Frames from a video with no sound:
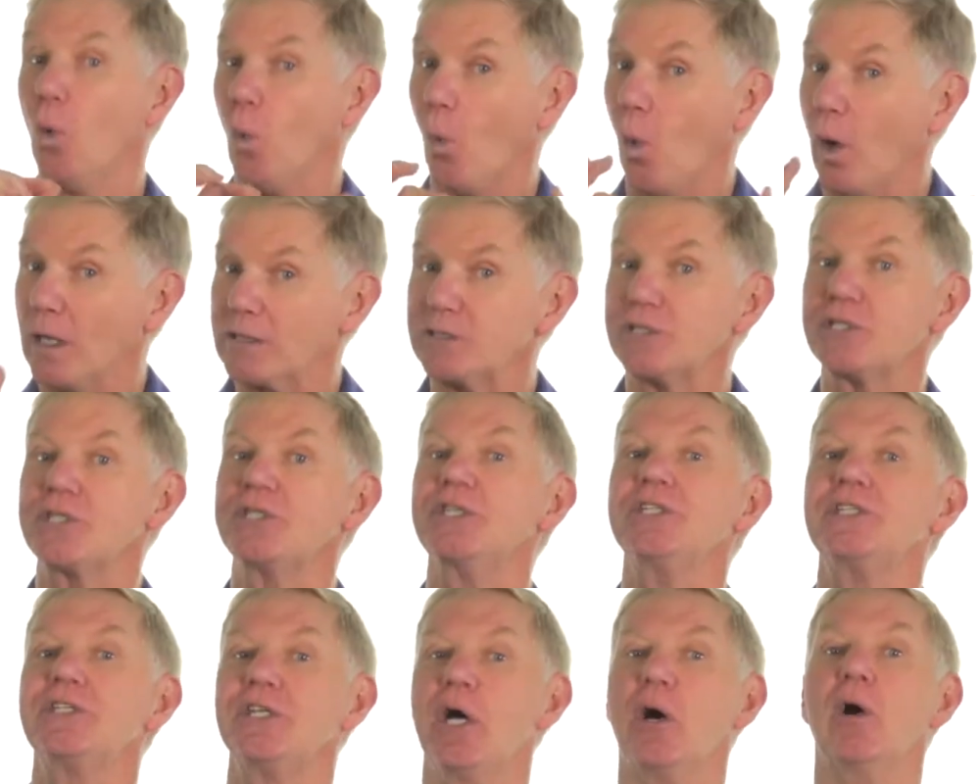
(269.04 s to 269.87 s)
Once
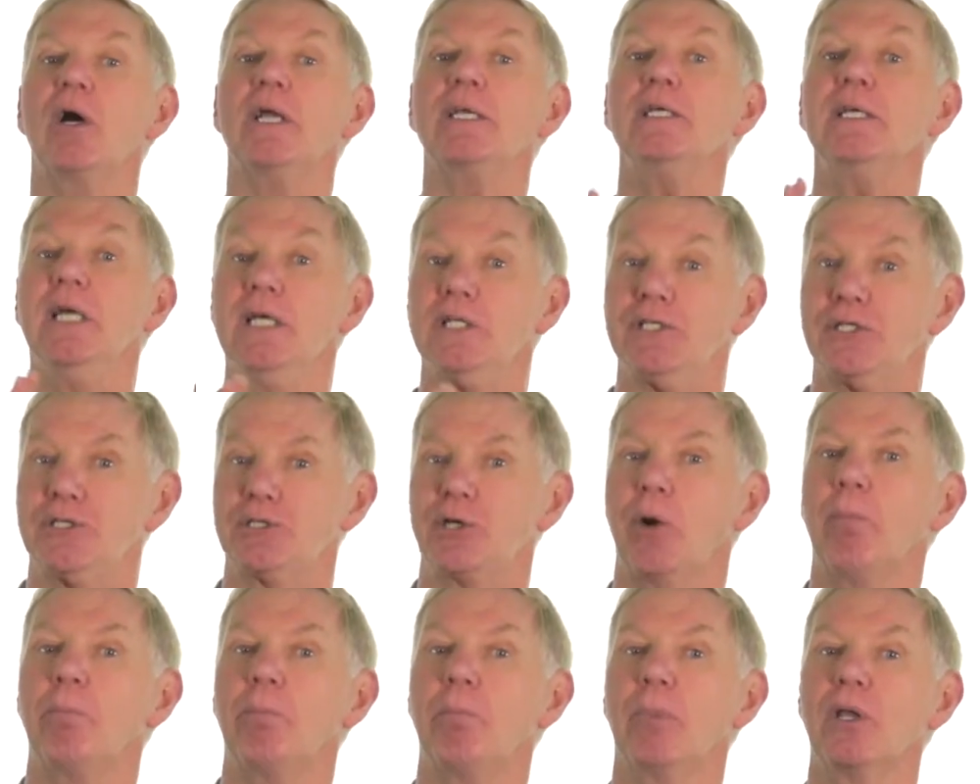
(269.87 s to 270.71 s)
the site has
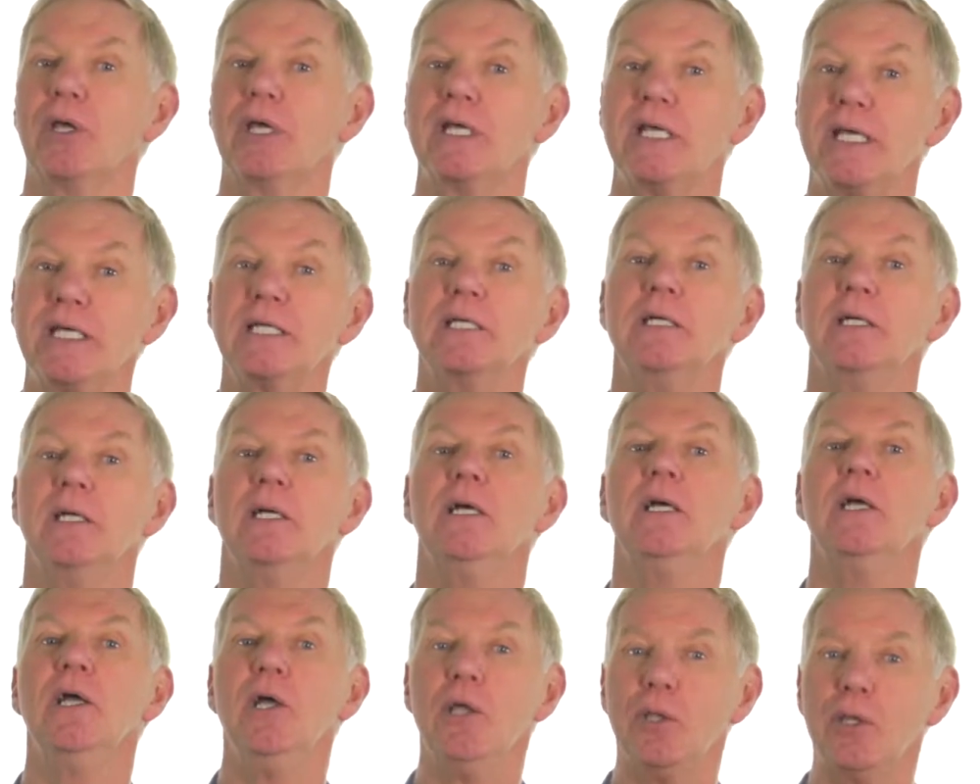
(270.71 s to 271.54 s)
stopped bleeding,
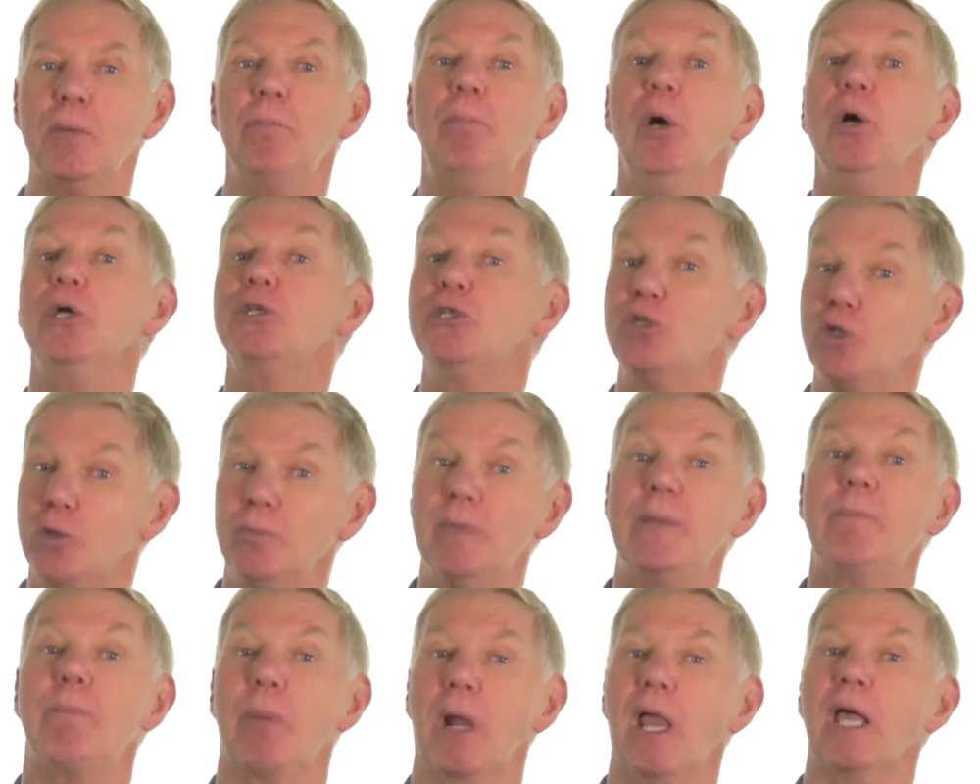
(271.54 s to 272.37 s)
the bird
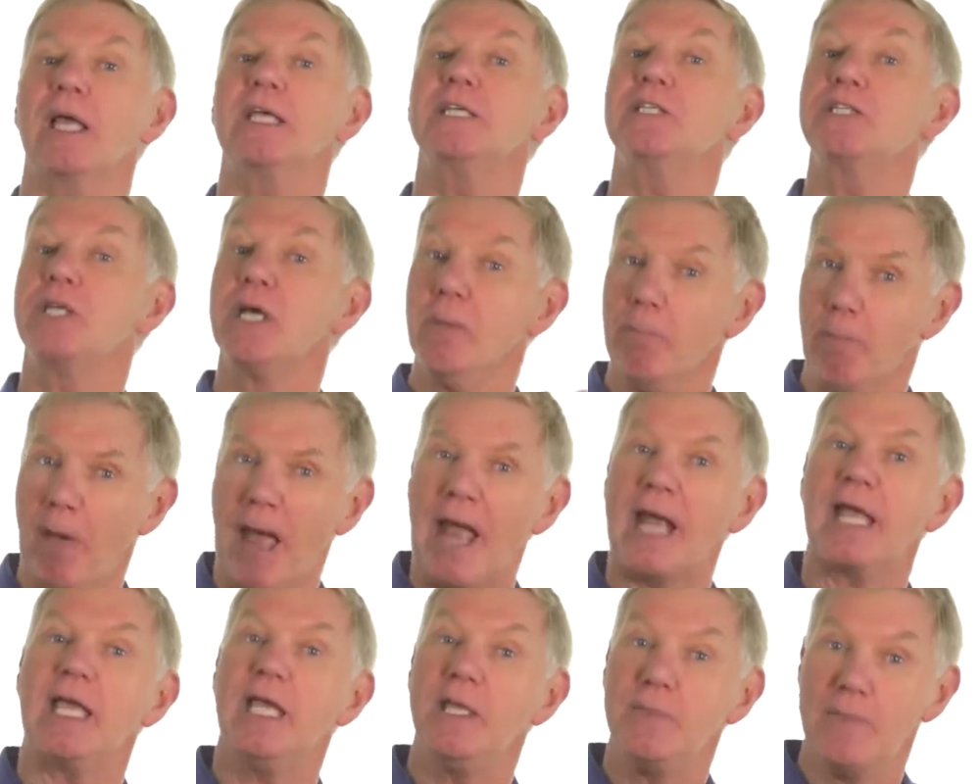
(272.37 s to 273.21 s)
should be placed
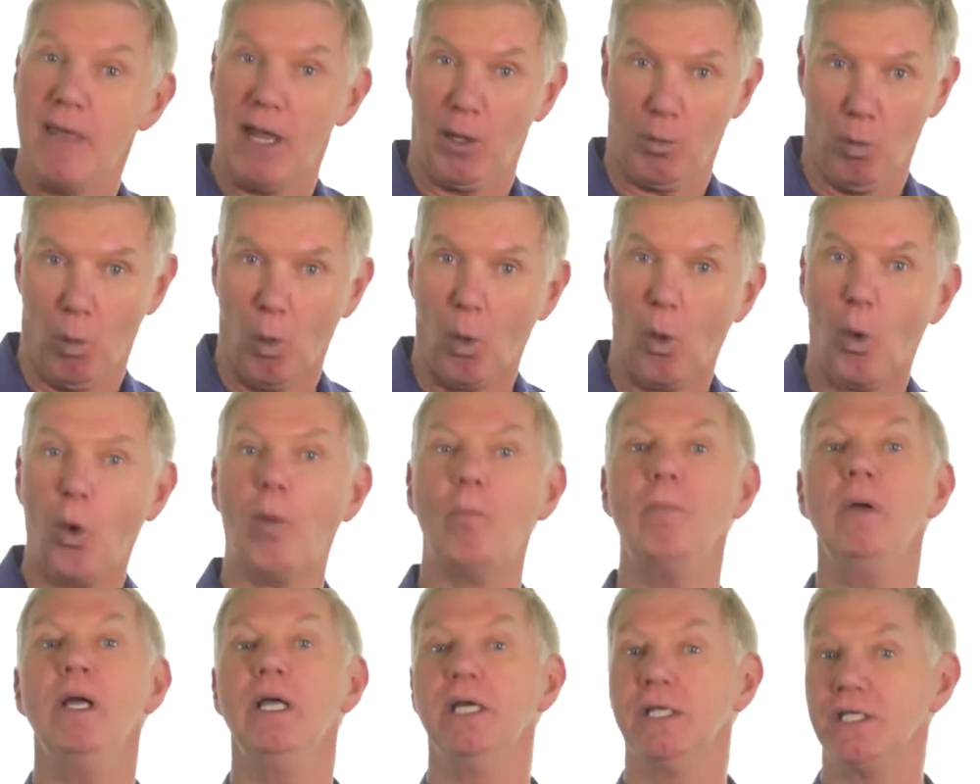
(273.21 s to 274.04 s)
back in that
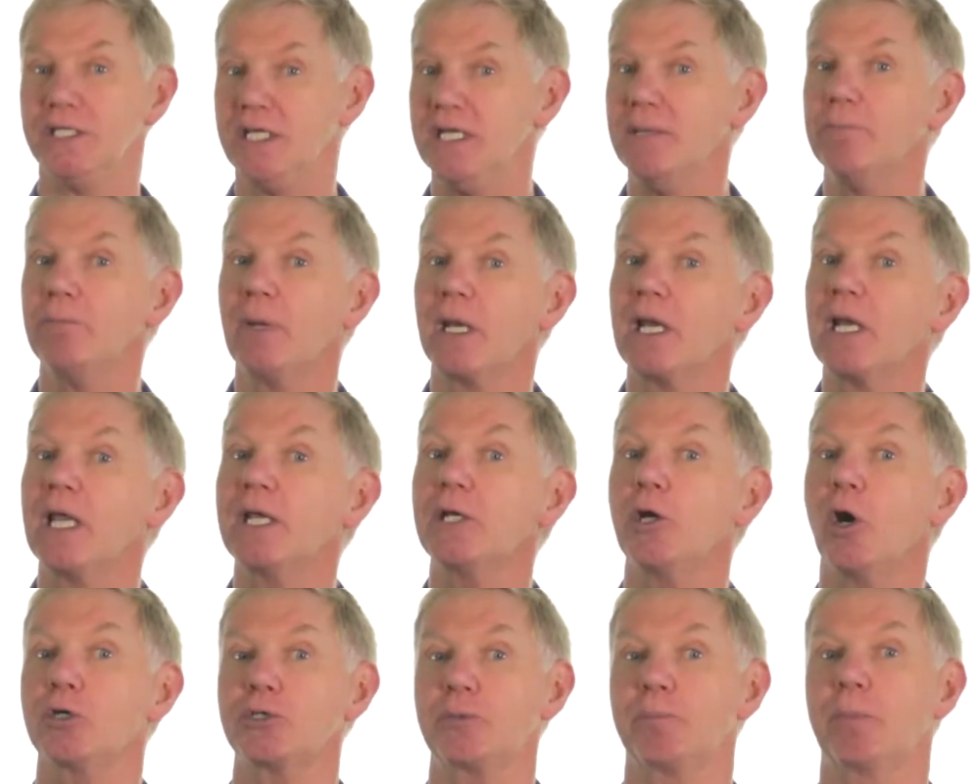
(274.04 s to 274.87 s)
warm, dimly
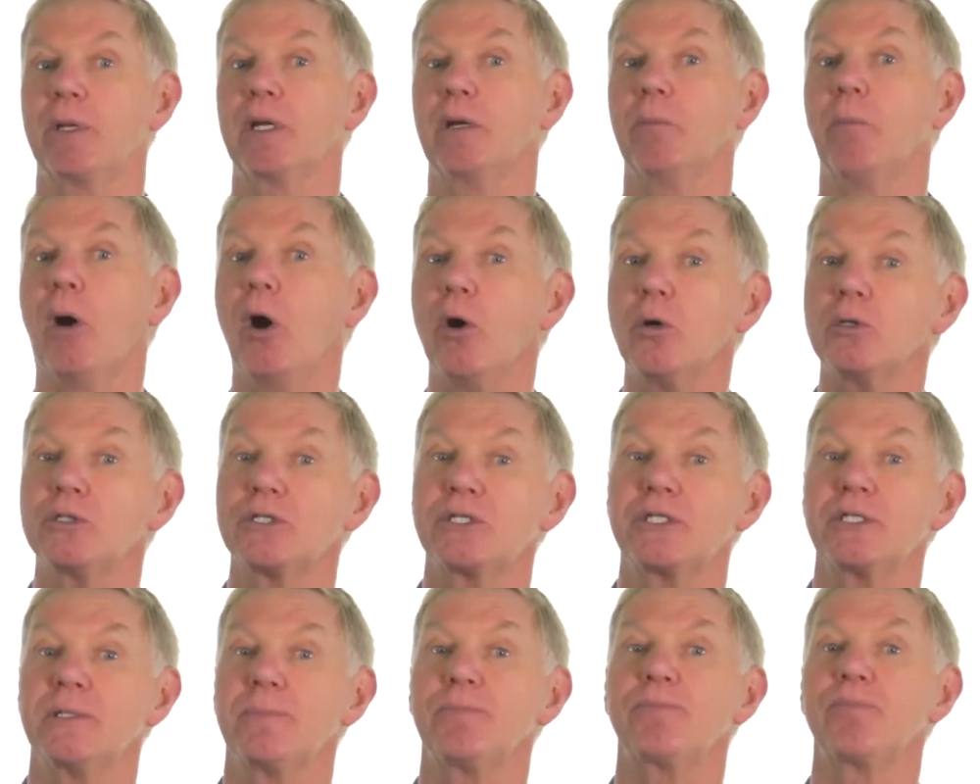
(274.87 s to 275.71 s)
lit hospital
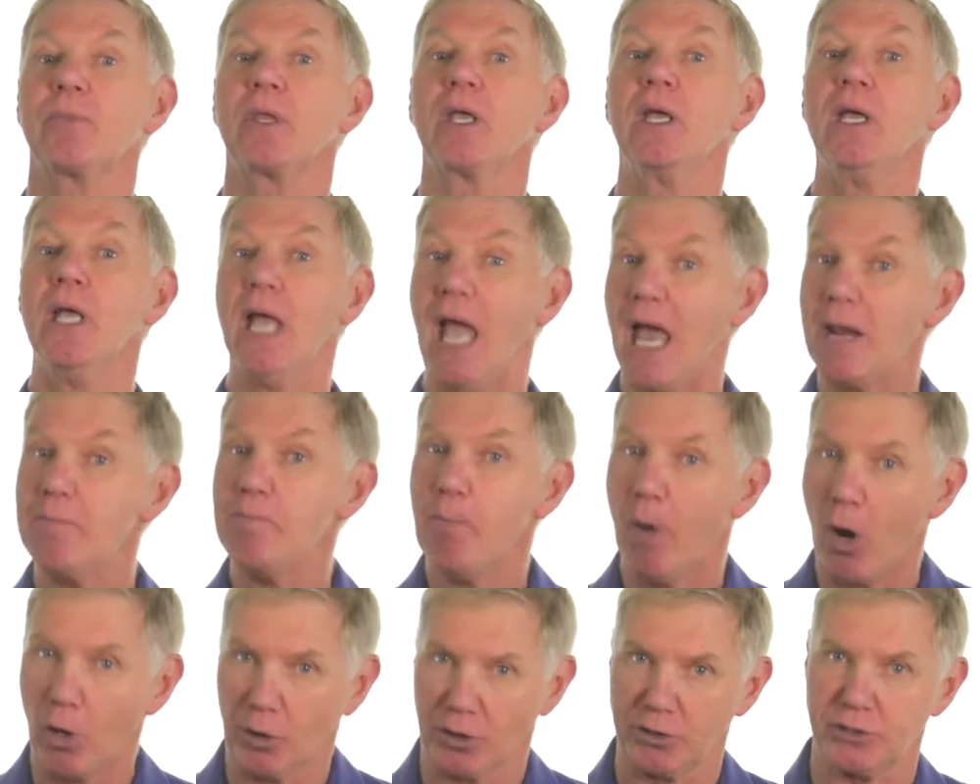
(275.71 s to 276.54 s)
box and
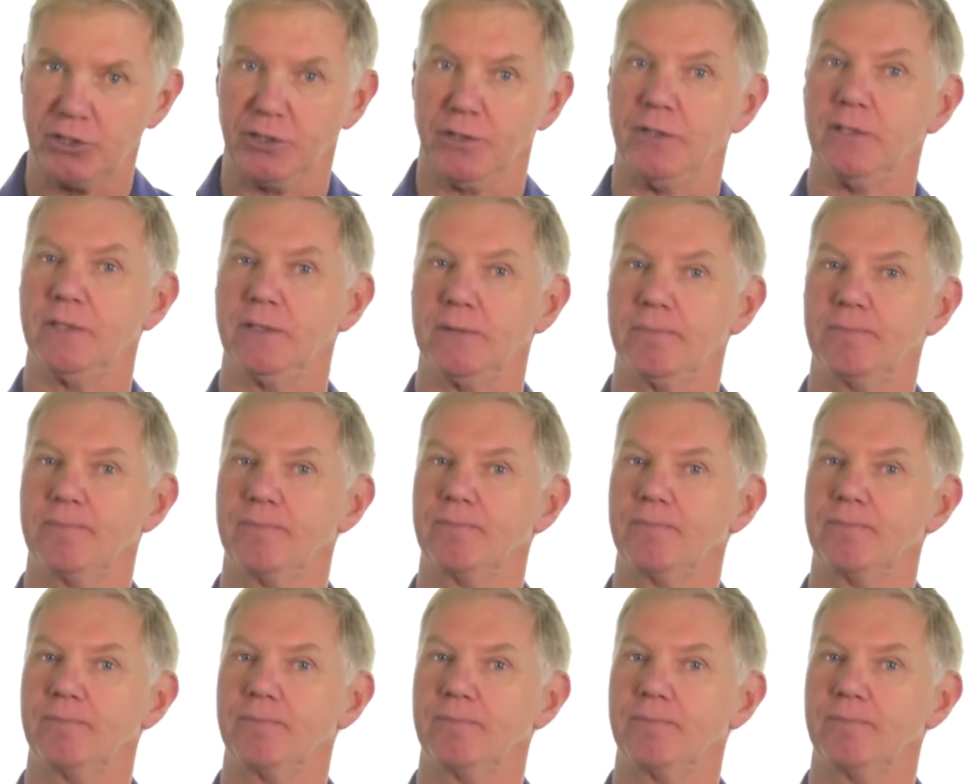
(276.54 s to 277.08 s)
monitored.